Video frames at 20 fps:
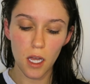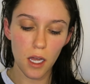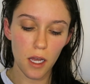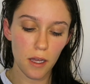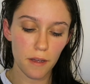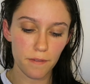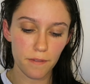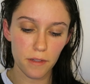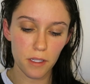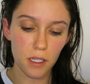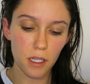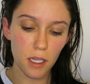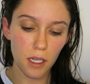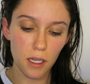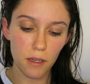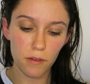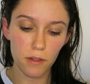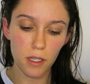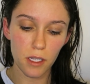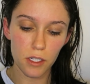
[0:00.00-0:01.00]
I feel like I
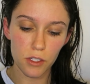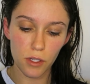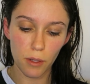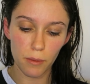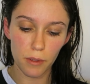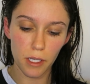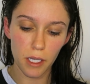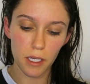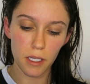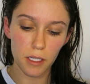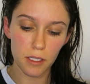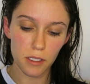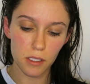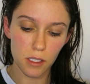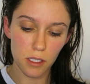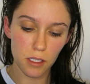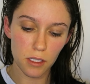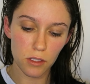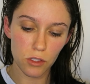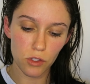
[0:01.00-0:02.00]
have a lot of trouble getting it to
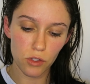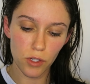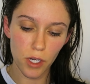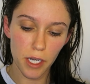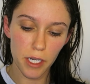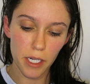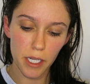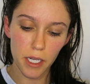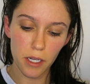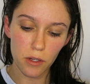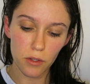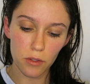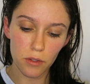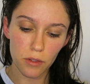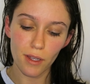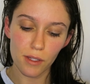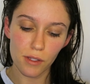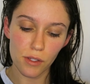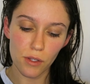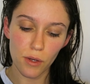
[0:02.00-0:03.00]
like dry down,
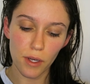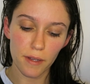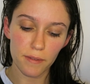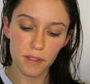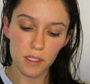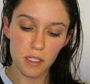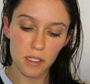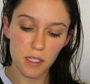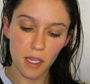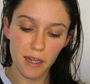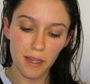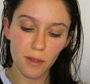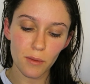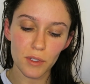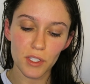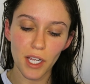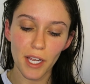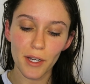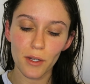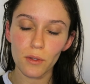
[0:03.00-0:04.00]
and so I have to set it,
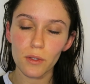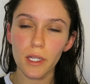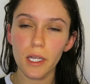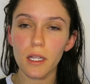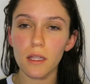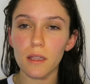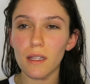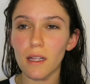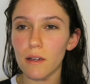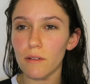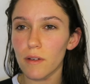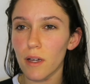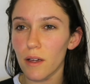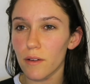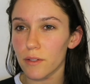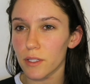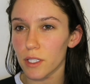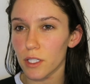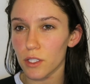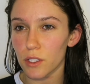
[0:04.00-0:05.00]
which I don't like love
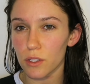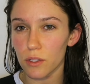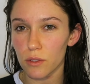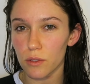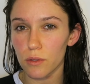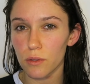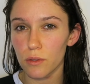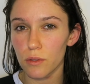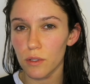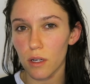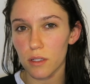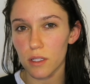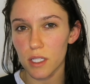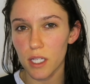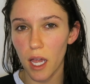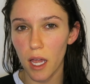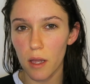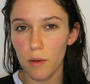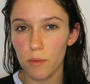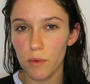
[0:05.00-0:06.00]
having to do all the
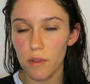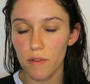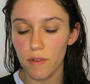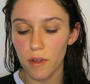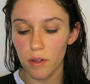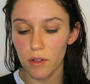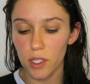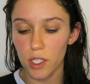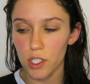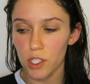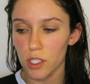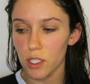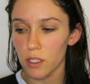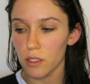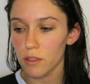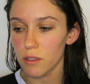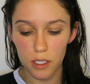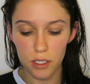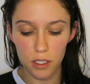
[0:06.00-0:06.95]
time with the foundation. I